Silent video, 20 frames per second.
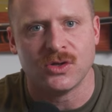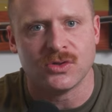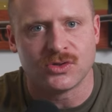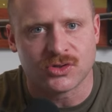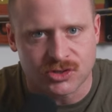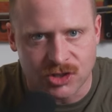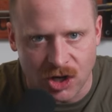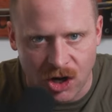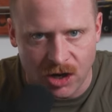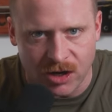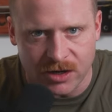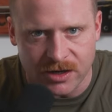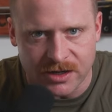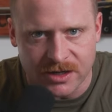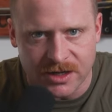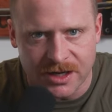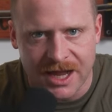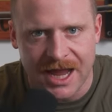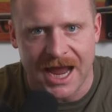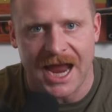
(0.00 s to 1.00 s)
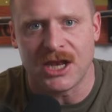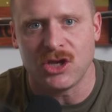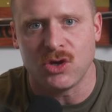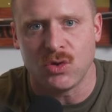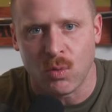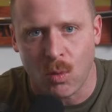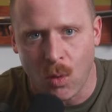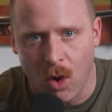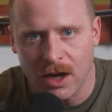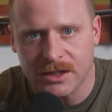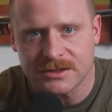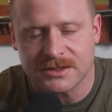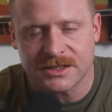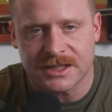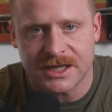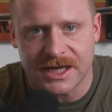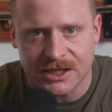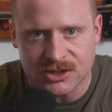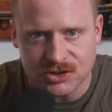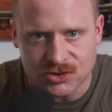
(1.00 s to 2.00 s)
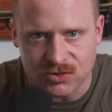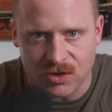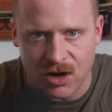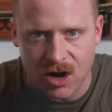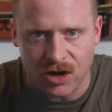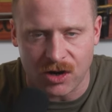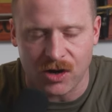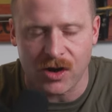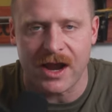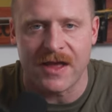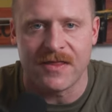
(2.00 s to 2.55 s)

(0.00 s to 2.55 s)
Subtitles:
you start. And you want to get stronger.